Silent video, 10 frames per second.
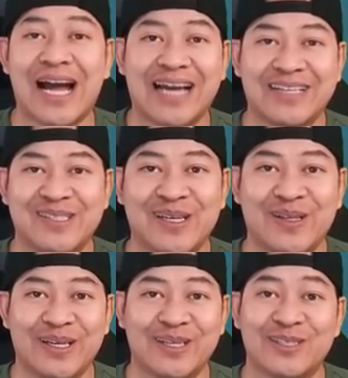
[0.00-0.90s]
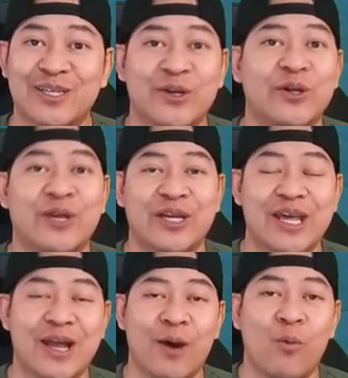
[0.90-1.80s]
high ceiling considering you can
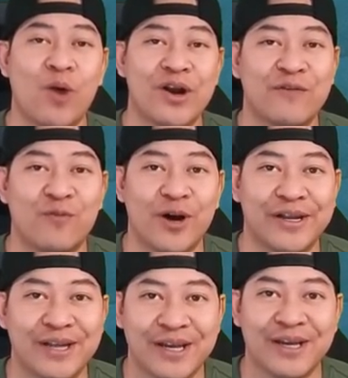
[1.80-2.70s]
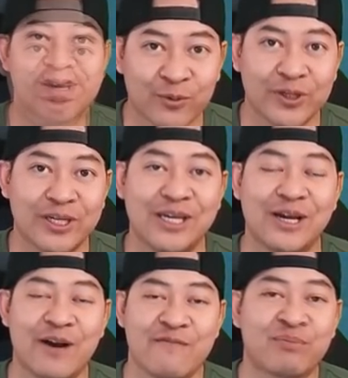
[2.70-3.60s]
hit a one of one rookie
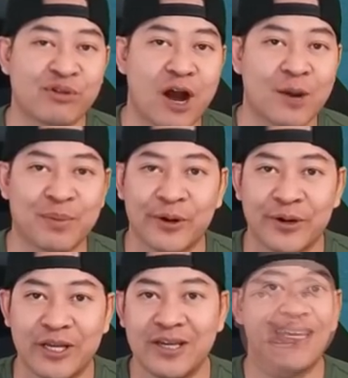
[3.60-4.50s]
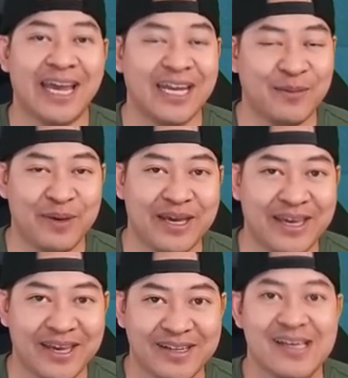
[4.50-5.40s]
of Brock Purdy, Kenny
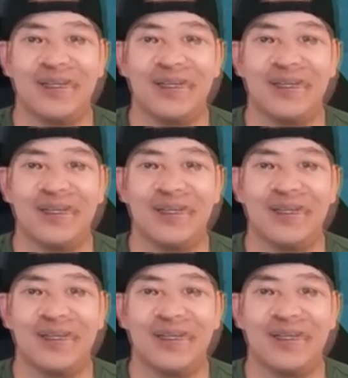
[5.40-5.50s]
Pickett,